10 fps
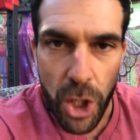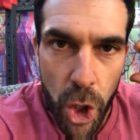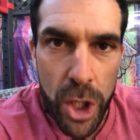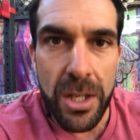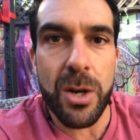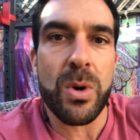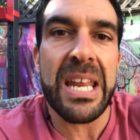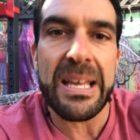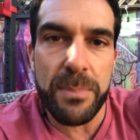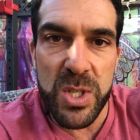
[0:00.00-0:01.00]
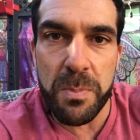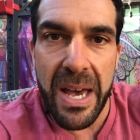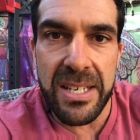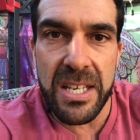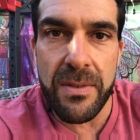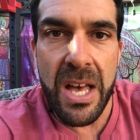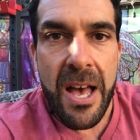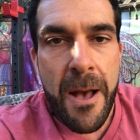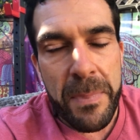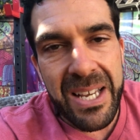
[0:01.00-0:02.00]
Learn the creating perspective
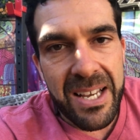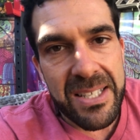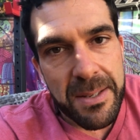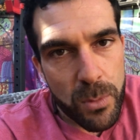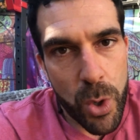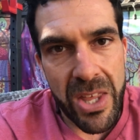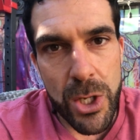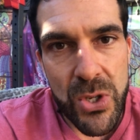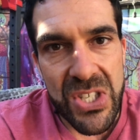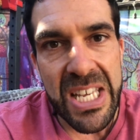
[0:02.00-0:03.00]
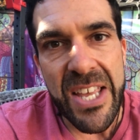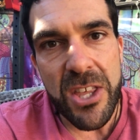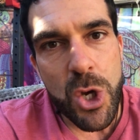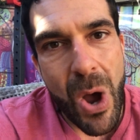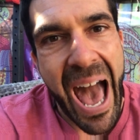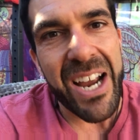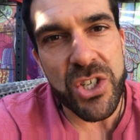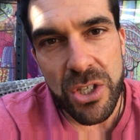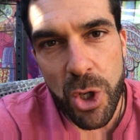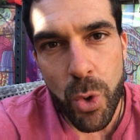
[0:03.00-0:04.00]
because the more that you see that you
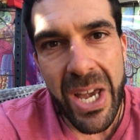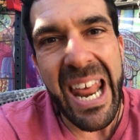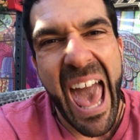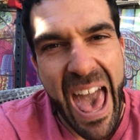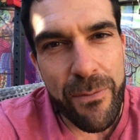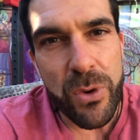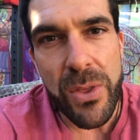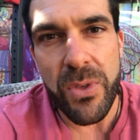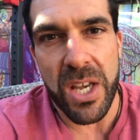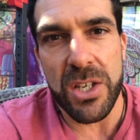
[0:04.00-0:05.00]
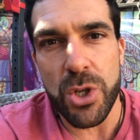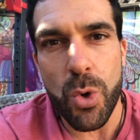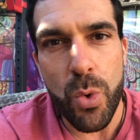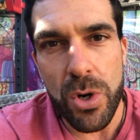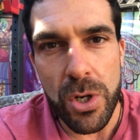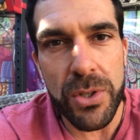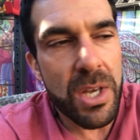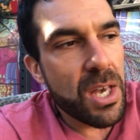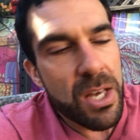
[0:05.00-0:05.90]
actually create everything in your world,